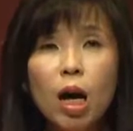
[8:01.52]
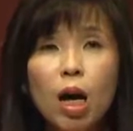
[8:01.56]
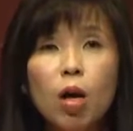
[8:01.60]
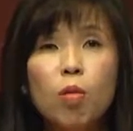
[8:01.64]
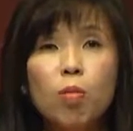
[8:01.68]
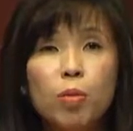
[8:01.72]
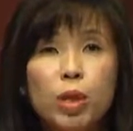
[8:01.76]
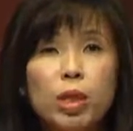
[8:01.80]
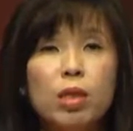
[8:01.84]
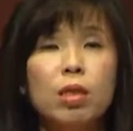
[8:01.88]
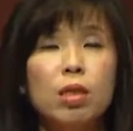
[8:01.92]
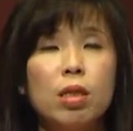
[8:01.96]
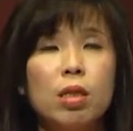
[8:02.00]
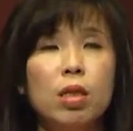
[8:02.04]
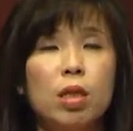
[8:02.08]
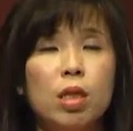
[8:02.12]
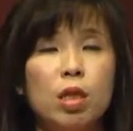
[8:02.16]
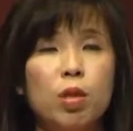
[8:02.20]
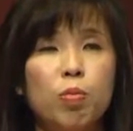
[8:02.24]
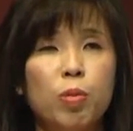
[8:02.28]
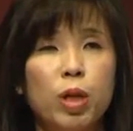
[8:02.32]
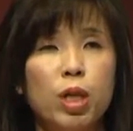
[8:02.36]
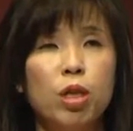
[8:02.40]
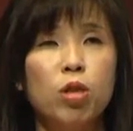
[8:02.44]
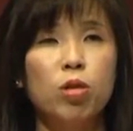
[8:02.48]

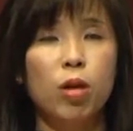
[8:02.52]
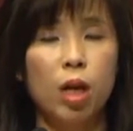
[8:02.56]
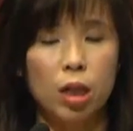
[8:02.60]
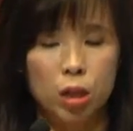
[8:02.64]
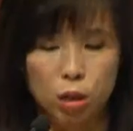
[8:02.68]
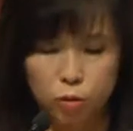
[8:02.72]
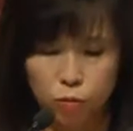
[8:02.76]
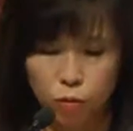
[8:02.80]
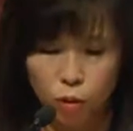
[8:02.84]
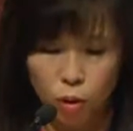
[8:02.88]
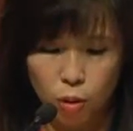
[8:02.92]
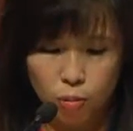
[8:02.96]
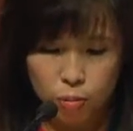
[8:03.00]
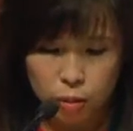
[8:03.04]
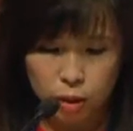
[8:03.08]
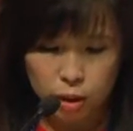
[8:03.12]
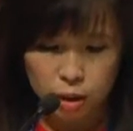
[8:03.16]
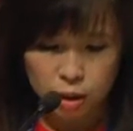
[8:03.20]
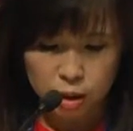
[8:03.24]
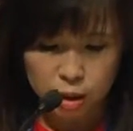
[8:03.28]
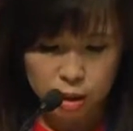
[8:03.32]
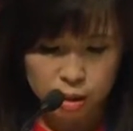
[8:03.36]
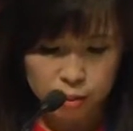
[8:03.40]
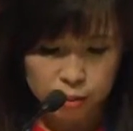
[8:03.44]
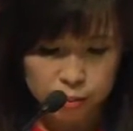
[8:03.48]
businesses being transformed
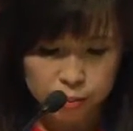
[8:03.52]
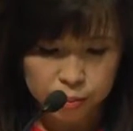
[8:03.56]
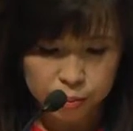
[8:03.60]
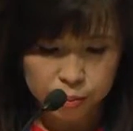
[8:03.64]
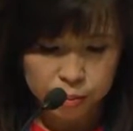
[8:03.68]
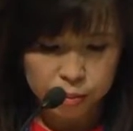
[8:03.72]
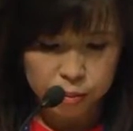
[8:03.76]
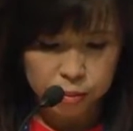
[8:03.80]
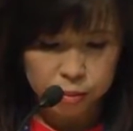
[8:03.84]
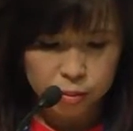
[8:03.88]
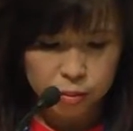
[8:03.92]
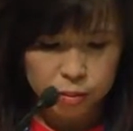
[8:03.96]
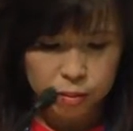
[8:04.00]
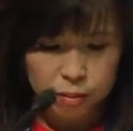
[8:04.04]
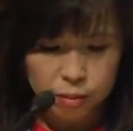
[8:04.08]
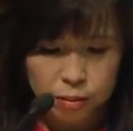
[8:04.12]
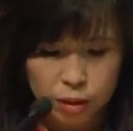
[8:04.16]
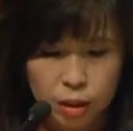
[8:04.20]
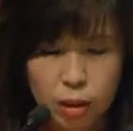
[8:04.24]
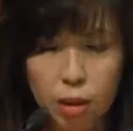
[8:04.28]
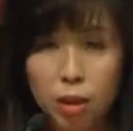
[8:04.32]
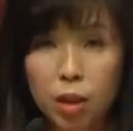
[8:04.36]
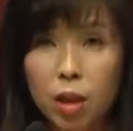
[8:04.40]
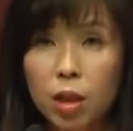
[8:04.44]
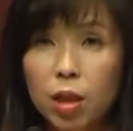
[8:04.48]

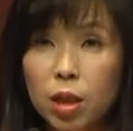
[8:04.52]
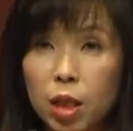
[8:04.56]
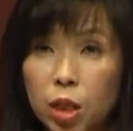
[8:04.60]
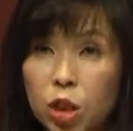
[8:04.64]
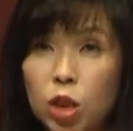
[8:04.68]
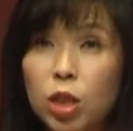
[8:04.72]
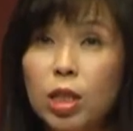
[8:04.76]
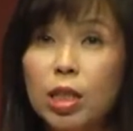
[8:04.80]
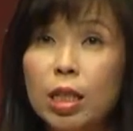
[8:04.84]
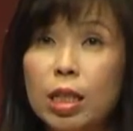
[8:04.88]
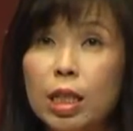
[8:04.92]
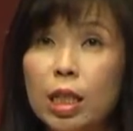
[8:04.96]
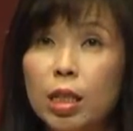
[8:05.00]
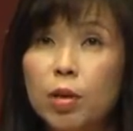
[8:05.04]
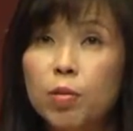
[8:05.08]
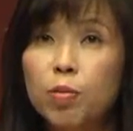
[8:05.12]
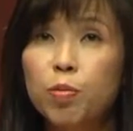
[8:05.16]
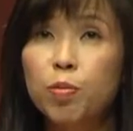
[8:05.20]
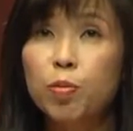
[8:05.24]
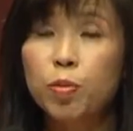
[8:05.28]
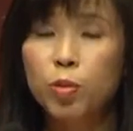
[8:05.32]
digitally?